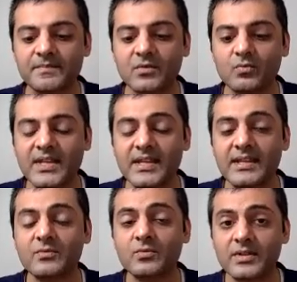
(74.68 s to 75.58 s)

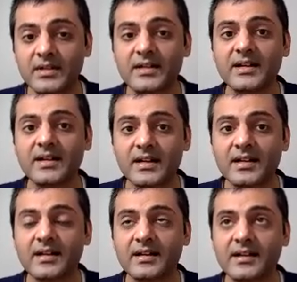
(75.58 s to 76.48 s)
we were
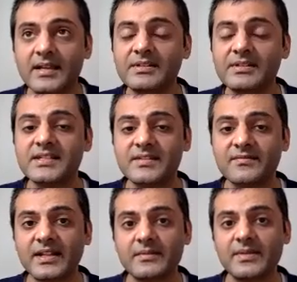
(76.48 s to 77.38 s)
able to
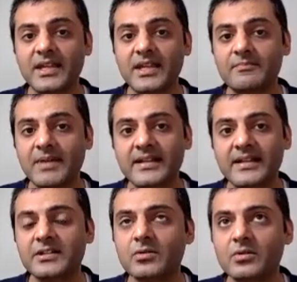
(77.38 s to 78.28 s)
develop a
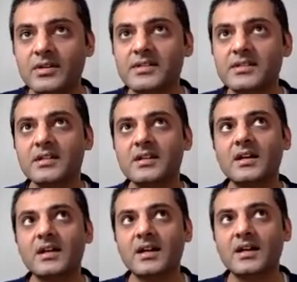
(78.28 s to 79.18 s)
pilot course
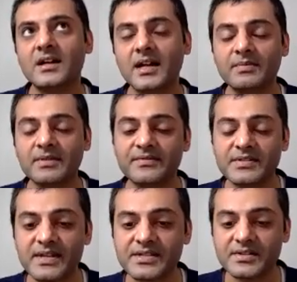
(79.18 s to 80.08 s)
a couple of
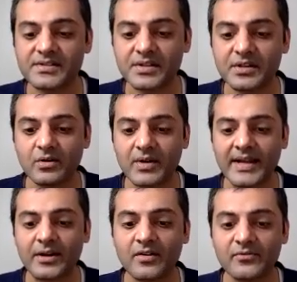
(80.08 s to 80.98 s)
semesters ago
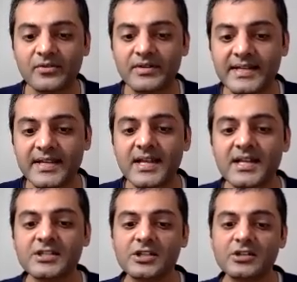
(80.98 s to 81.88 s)
and offer it
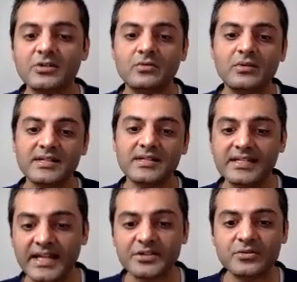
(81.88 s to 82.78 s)
to a
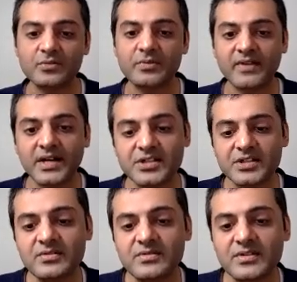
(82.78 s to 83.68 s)
select group of our
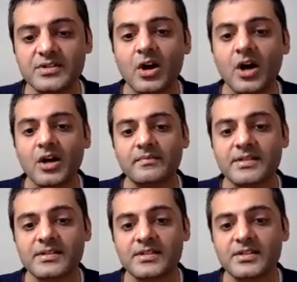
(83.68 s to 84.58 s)
students on
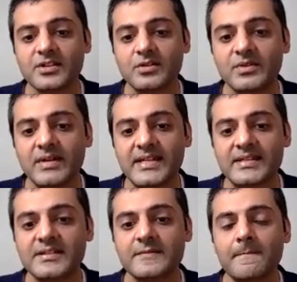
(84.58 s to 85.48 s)
business and human
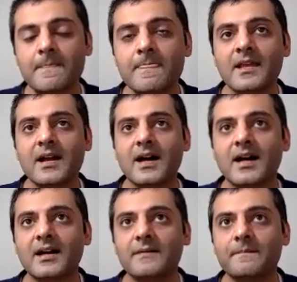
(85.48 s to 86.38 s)
rights.
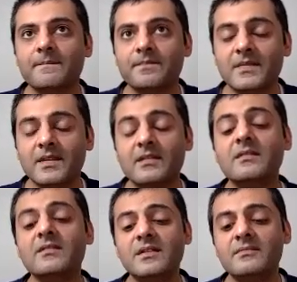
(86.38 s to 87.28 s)

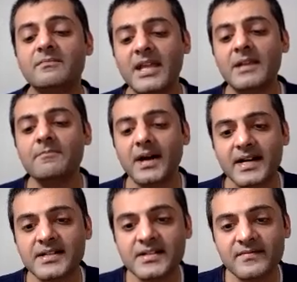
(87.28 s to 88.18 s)
The main
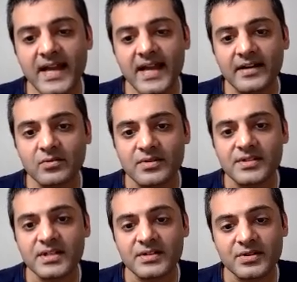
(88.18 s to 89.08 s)
parts of that
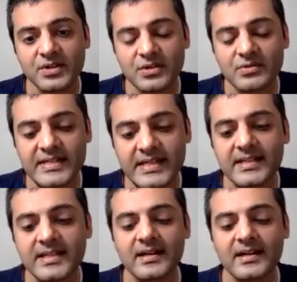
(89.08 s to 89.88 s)
course, to introduce it,